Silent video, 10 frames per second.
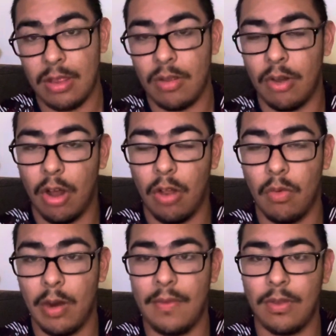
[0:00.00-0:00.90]
all the
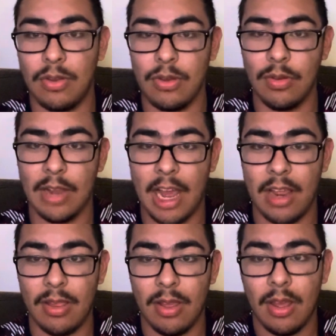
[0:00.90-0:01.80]
ways to you
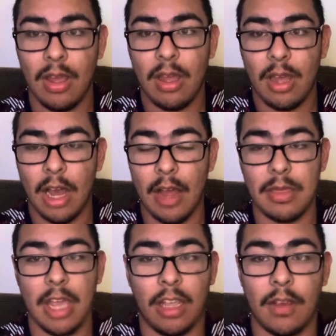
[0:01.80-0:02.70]
guys.
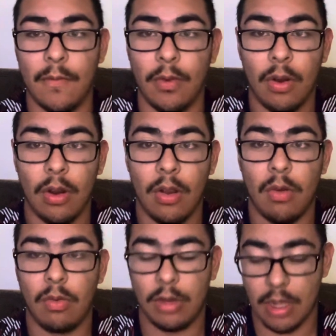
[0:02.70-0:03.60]
Thank you for
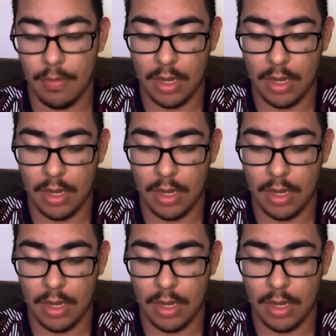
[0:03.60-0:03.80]
coming